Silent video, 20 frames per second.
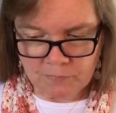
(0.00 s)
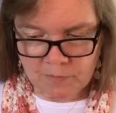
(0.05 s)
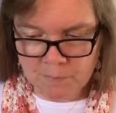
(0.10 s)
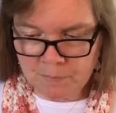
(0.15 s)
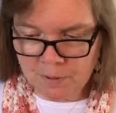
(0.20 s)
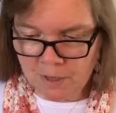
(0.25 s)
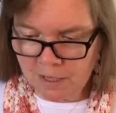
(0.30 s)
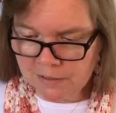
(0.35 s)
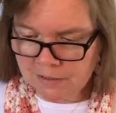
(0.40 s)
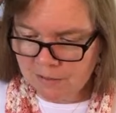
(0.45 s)

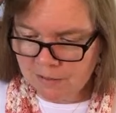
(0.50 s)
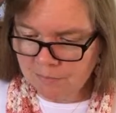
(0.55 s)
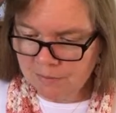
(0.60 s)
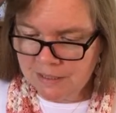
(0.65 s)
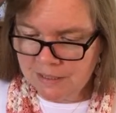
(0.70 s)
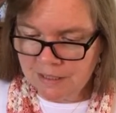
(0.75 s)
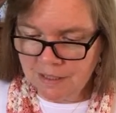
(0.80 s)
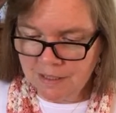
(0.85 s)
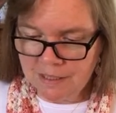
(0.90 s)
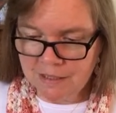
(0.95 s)
Possibly,
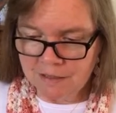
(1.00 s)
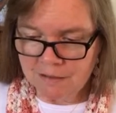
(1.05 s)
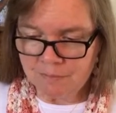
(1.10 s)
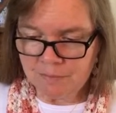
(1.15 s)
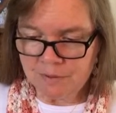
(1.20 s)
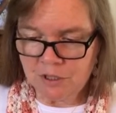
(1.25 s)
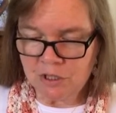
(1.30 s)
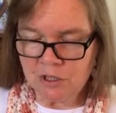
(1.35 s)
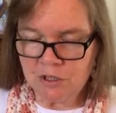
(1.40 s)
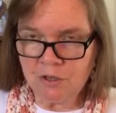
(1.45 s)
Diana,
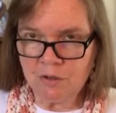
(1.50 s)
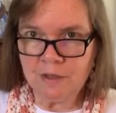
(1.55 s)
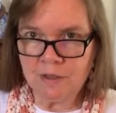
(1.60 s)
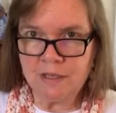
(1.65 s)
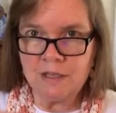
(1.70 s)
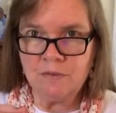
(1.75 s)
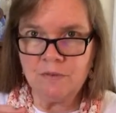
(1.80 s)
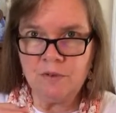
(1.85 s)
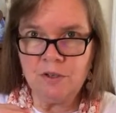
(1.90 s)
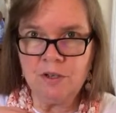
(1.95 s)
but you know
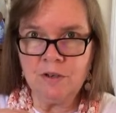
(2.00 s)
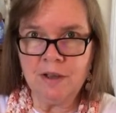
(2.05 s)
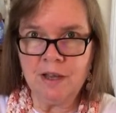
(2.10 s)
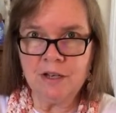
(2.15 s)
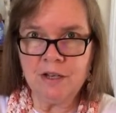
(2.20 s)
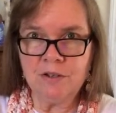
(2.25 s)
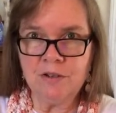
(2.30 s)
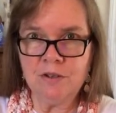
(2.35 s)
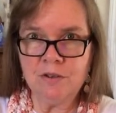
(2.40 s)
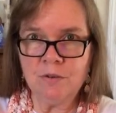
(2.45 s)
what? If you know how
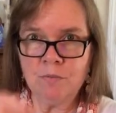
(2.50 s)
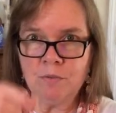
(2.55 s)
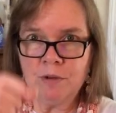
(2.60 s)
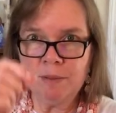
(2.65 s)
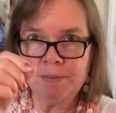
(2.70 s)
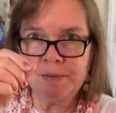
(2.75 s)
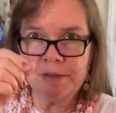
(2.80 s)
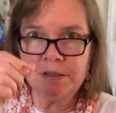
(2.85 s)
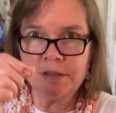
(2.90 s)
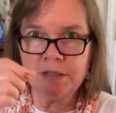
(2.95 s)
to do the
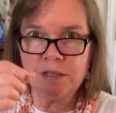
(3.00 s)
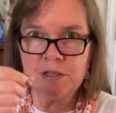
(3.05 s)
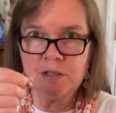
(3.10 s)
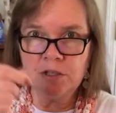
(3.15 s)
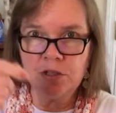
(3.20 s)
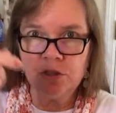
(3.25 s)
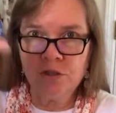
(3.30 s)
whip stitch,